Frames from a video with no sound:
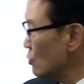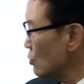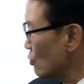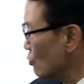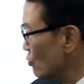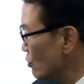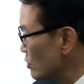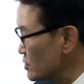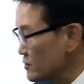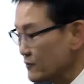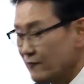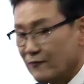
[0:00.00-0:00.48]

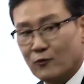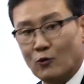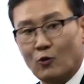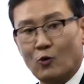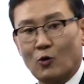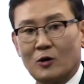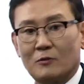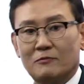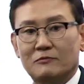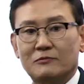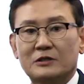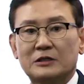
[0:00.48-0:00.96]
was
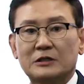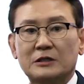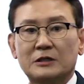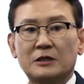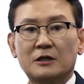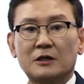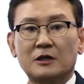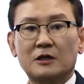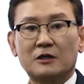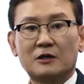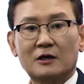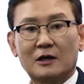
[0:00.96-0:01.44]
formed
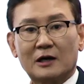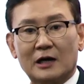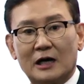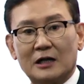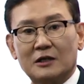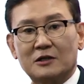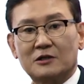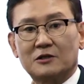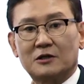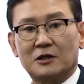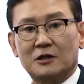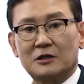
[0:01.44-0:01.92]
in the
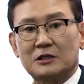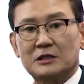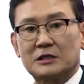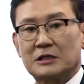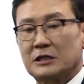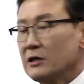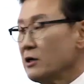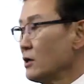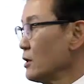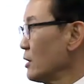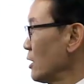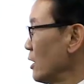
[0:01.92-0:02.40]
continent,
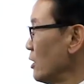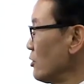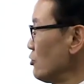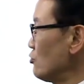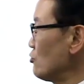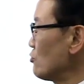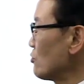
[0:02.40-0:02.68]
and